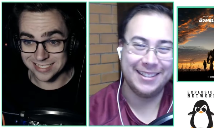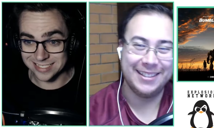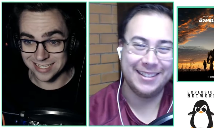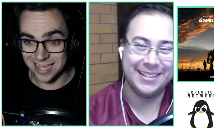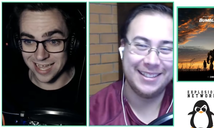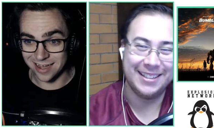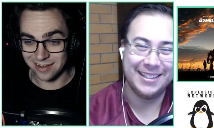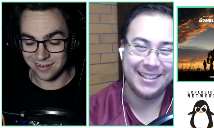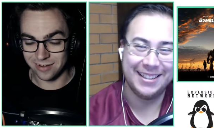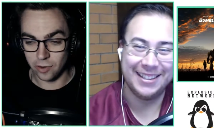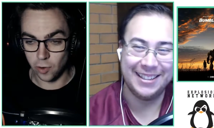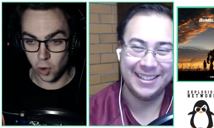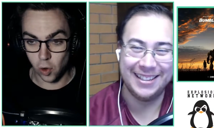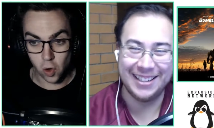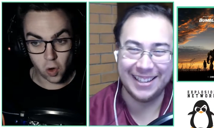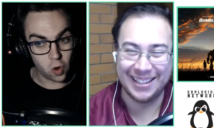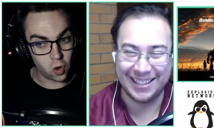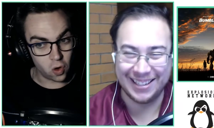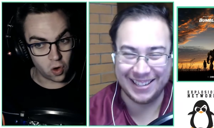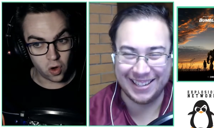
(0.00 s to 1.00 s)
Speaker 1: now.
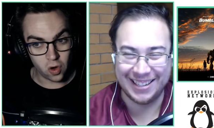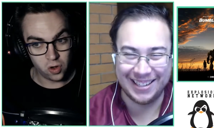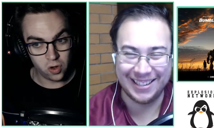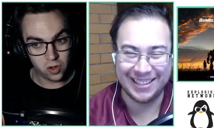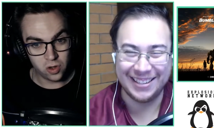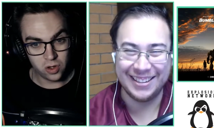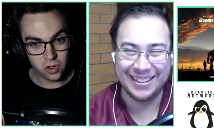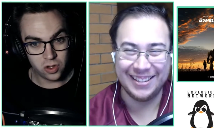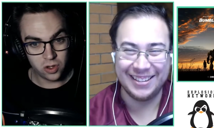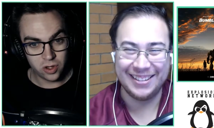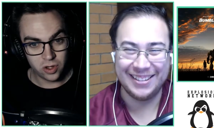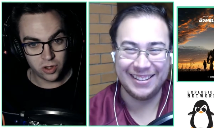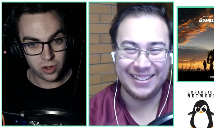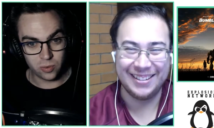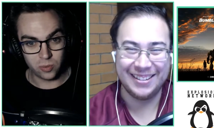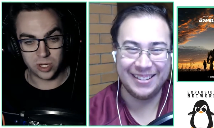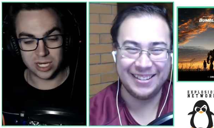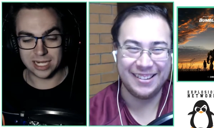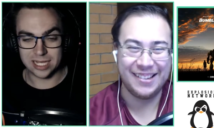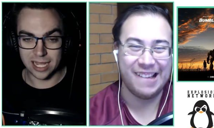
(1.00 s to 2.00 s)
Or
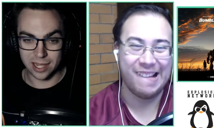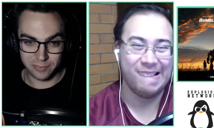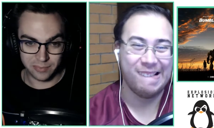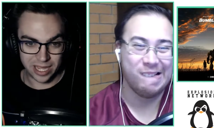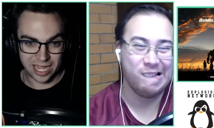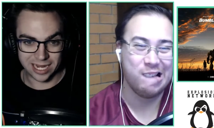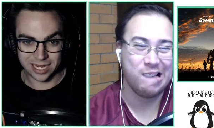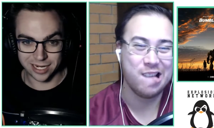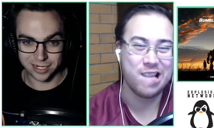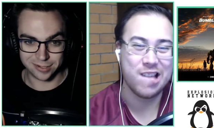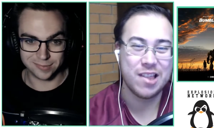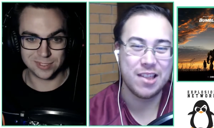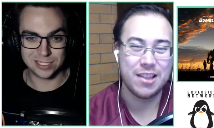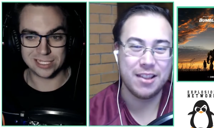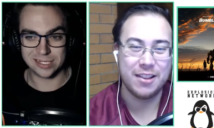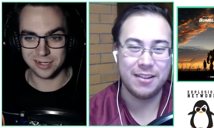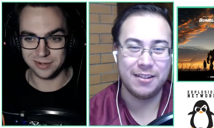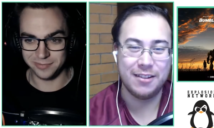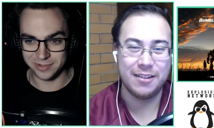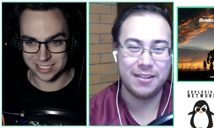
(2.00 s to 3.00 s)
we're going to come back and I'm just
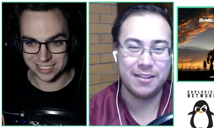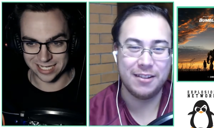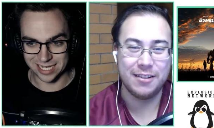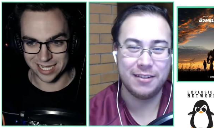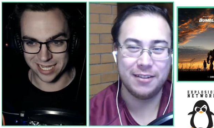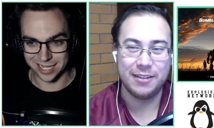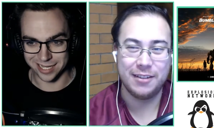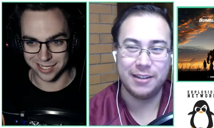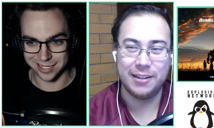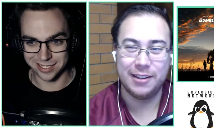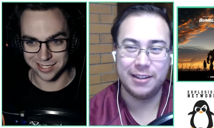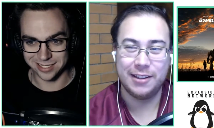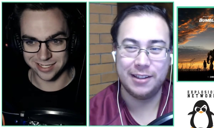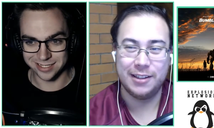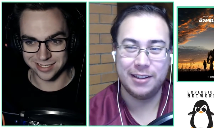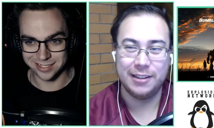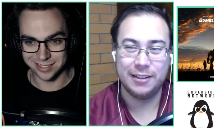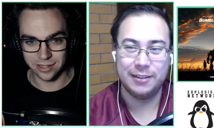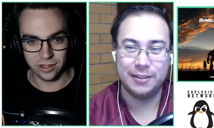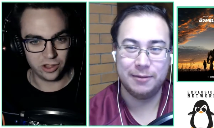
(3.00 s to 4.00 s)
going to be saying,
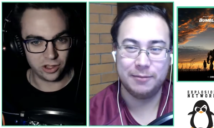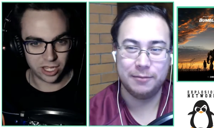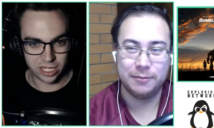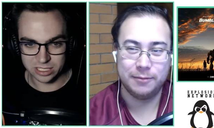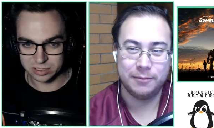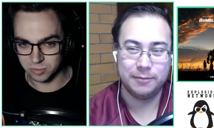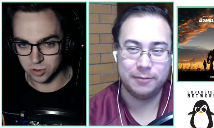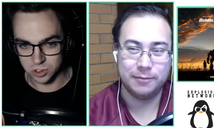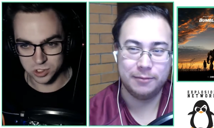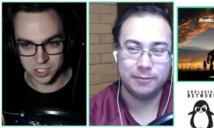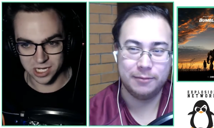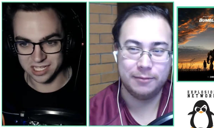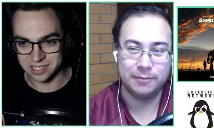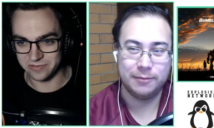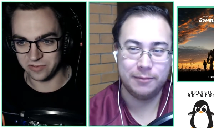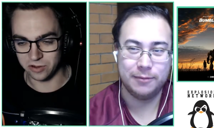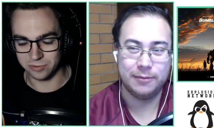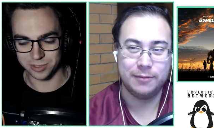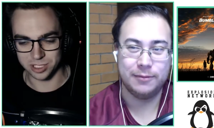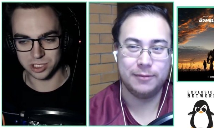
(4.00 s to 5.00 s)
it's more
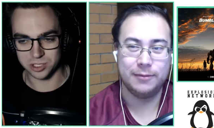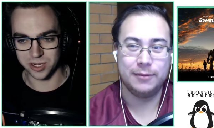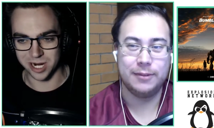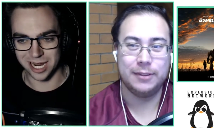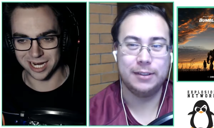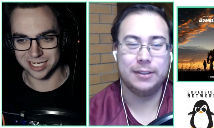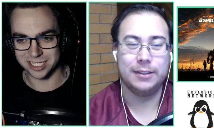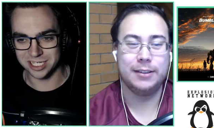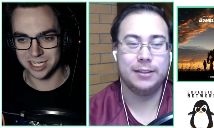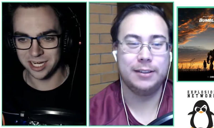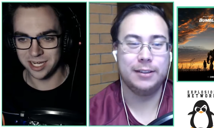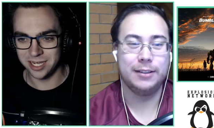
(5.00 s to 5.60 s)
Transformers trash.